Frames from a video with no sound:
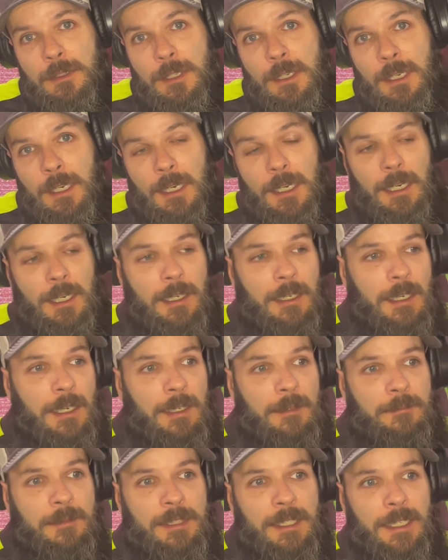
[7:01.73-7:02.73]

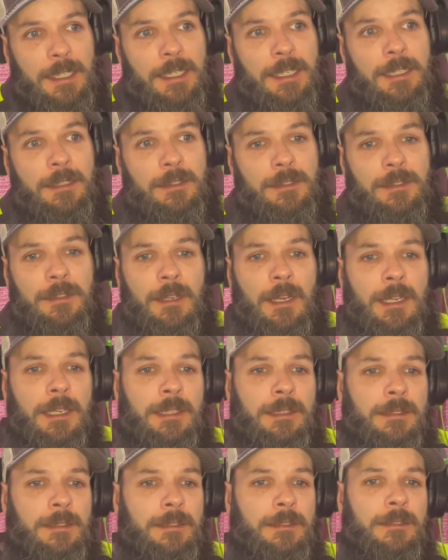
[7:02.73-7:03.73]
I'm sitting here
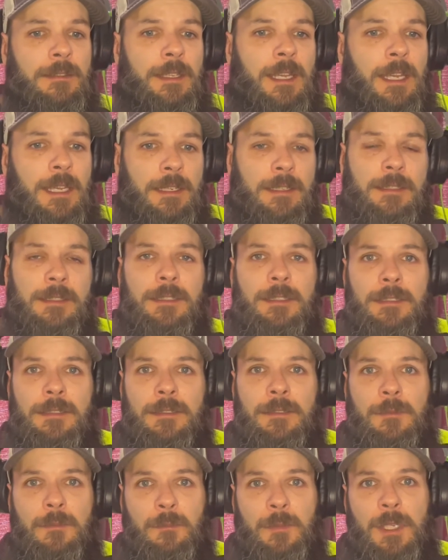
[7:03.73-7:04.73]
trying to cater
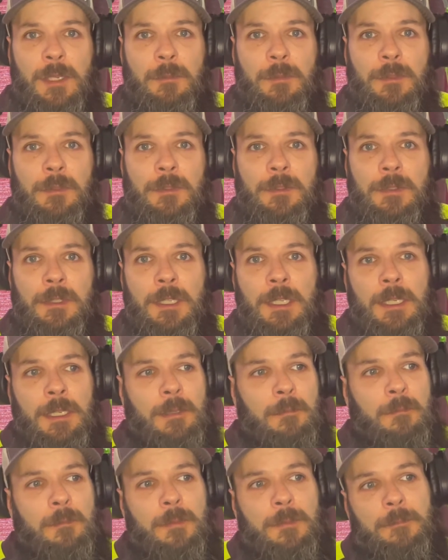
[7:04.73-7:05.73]
to people,
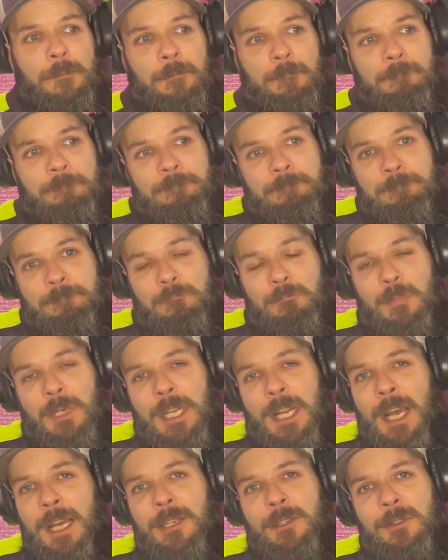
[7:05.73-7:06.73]
but
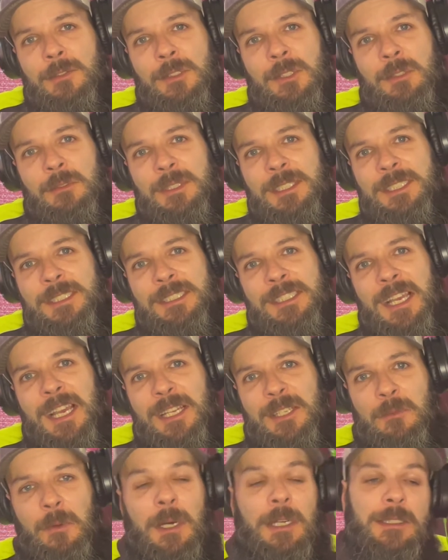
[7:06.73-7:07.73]
I don't know what these
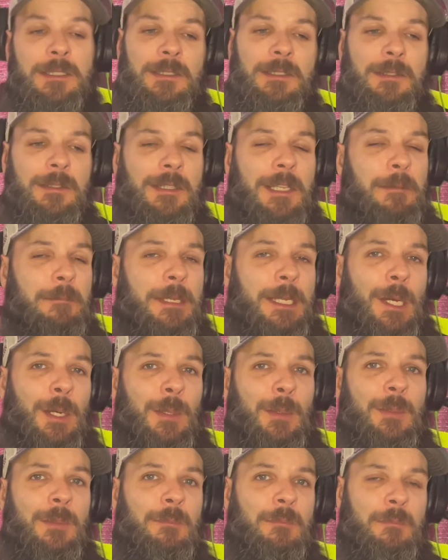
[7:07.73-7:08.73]
guys want. So let me
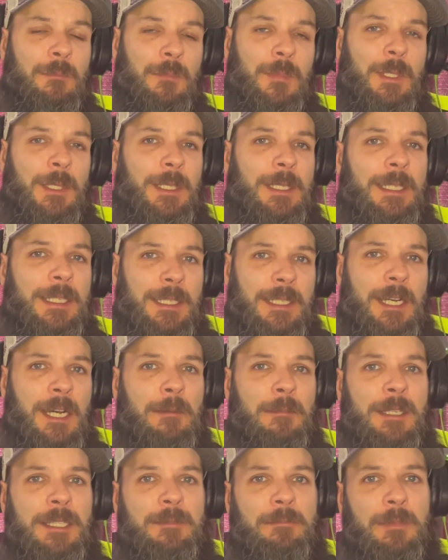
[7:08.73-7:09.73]
know. Put it in the
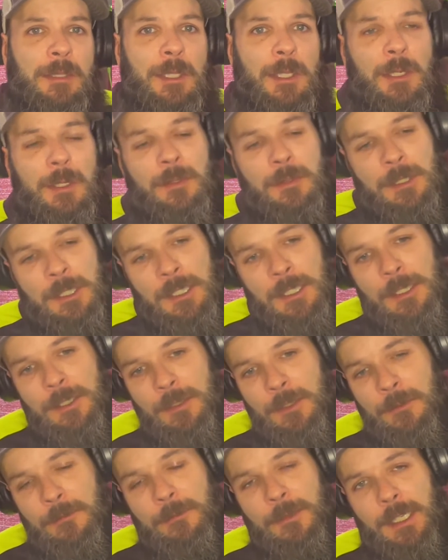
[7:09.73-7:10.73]
comments below.
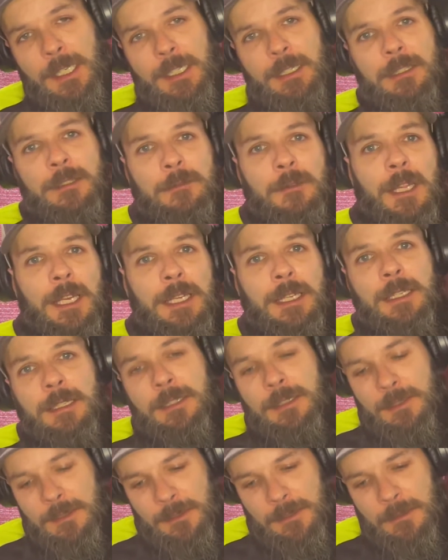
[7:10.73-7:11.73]
Don't forget to like,
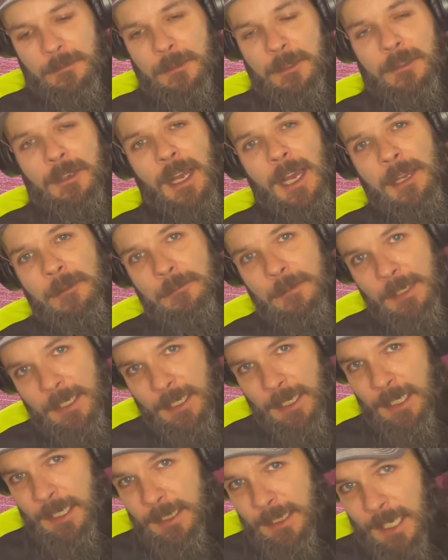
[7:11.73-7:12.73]
subscribe,
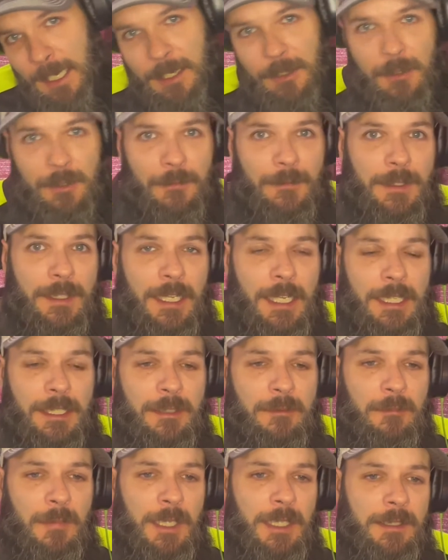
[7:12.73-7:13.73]
hit that
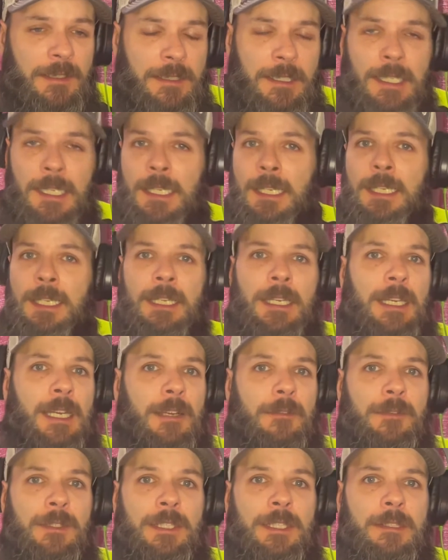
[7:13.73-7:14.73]
notification button.
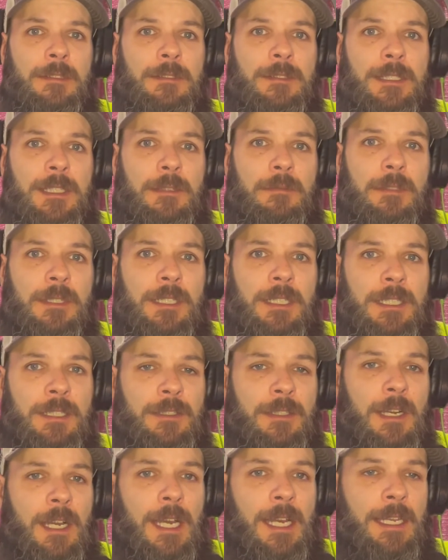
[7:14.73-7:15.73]
Every Tuesday we're going to
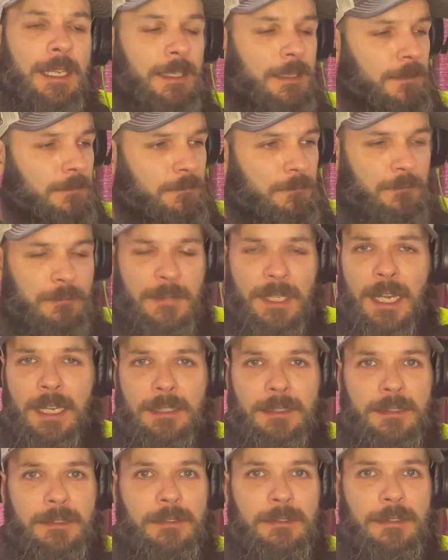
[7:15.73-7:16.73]
try
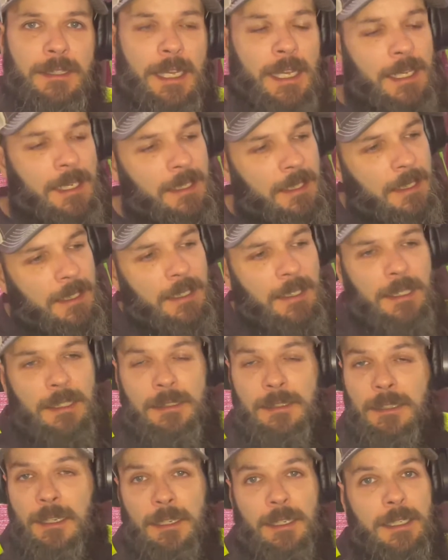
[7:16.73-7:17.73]
Tech Tuesday.
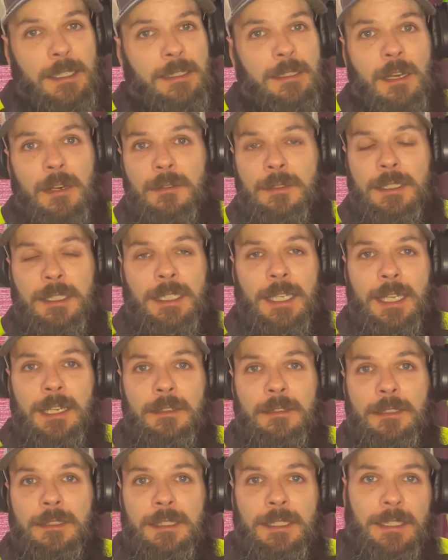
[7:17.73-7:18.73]
Sunday's always a
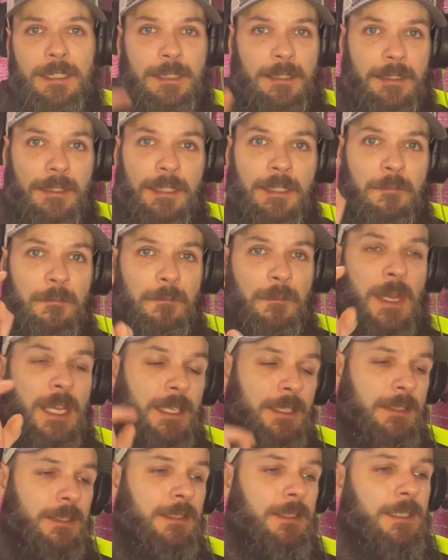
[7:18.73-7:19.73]
guarantee. You can make
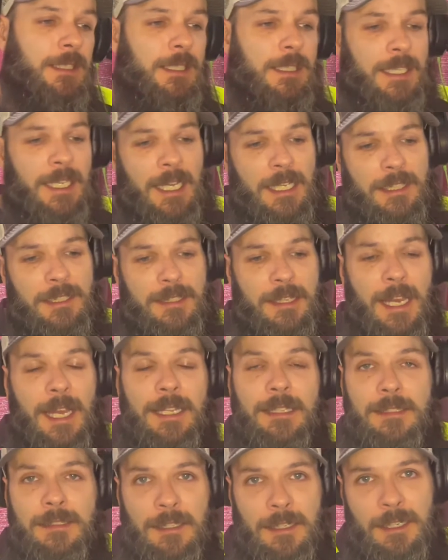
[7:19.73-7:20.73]
sure you catch
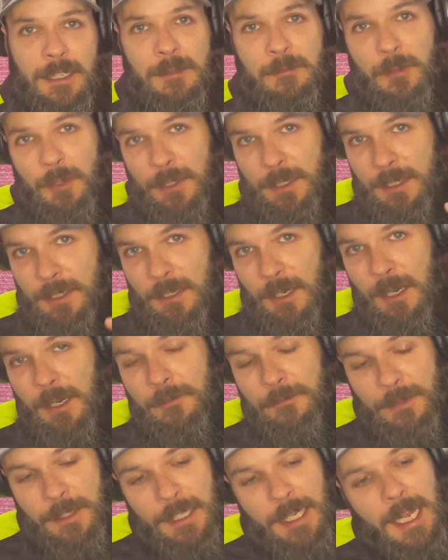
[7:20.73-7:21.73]
that Sunday morning
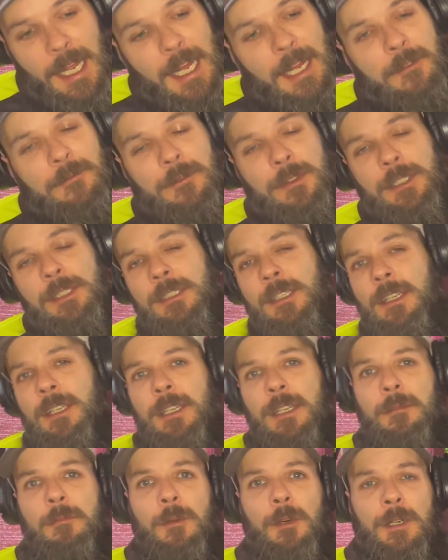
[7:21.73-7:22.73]
coffee every
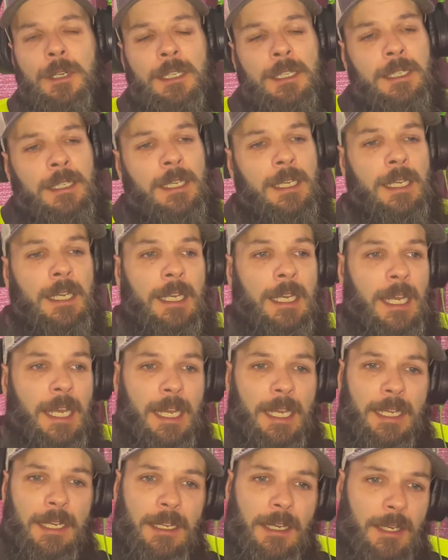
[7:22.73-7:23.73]
Sunday morning.
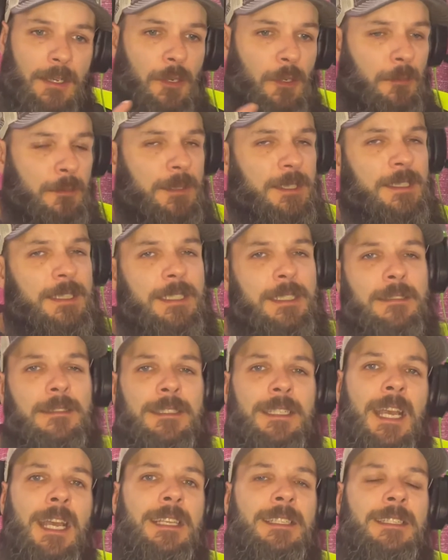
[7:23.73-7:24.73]
And I hope to see you
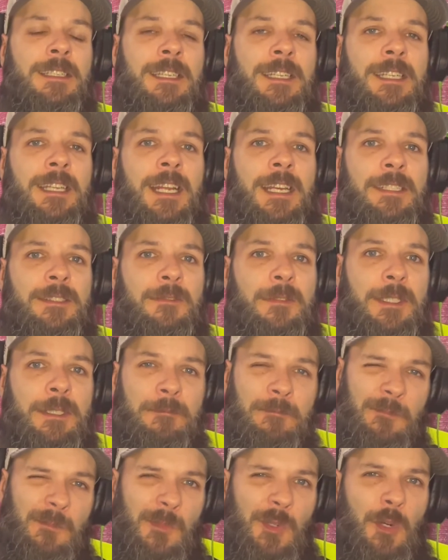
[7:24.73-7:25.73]
guys in the next one.
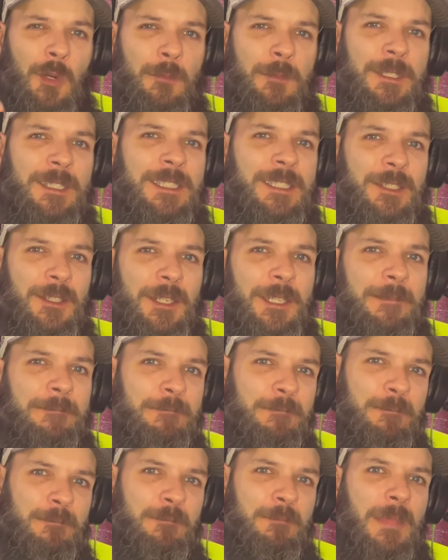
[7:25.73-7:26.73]
Hope you enjoyed.
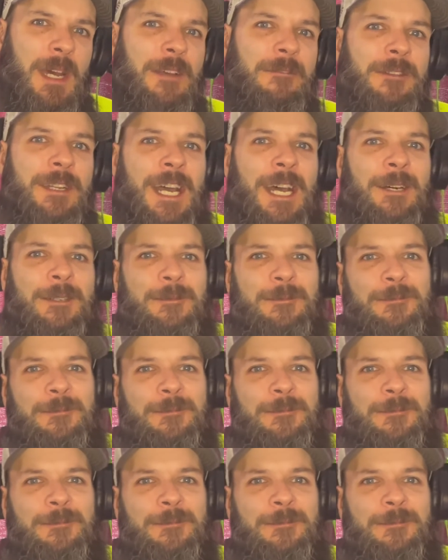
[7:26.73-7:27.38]
Bye for now.